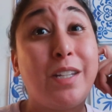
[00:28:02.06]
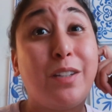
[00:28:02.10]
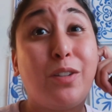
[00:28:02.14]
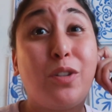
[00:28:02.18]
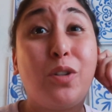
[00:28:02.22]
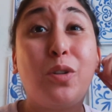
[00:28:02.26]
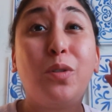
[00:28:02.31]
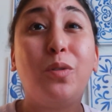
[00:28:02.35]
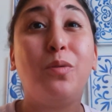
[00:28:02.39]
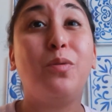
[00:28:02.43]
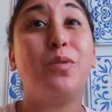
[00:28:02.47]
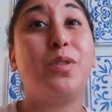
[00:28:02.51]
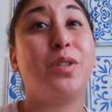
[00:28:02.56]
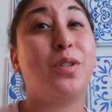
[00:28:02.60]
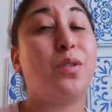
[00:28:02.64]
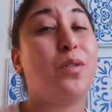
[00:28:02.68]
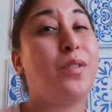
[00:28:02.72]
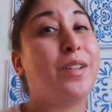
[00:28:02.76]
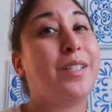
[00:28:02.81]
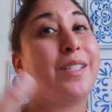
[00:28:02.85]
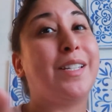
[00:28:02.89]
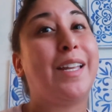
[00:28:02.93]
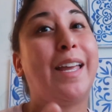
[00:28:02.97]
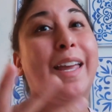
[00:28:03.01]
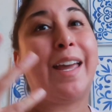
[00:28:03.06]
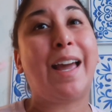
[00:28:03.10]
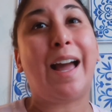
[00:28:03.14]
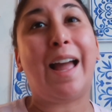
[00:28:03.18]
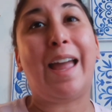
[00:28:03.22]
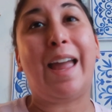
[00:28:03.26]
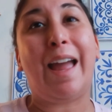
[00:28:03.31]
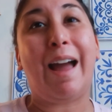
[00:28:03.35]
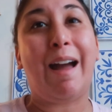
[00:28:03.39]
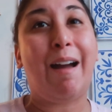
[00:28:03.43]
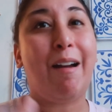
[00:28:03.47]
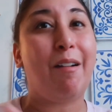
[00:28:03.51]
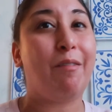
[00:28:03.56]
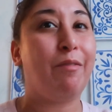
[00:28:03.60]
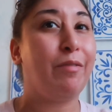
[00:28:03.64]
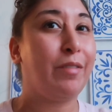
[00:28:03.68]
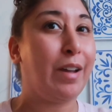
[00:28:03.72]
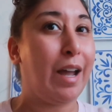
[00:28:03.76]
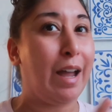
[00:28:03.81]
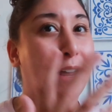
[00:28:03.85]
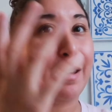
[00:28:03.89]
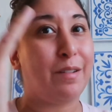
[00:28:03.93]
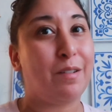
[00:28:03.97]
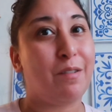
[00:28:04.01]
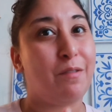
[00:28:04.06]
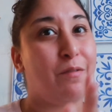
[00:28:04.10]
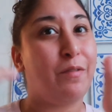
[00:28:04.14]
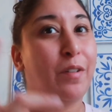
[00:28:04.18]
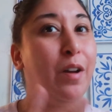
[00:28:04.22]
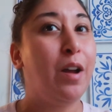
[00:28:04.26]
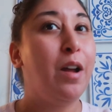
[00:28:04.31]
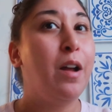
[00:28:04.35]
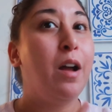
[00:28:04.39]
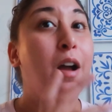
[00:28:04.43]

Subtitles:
too, so it's like I have kind of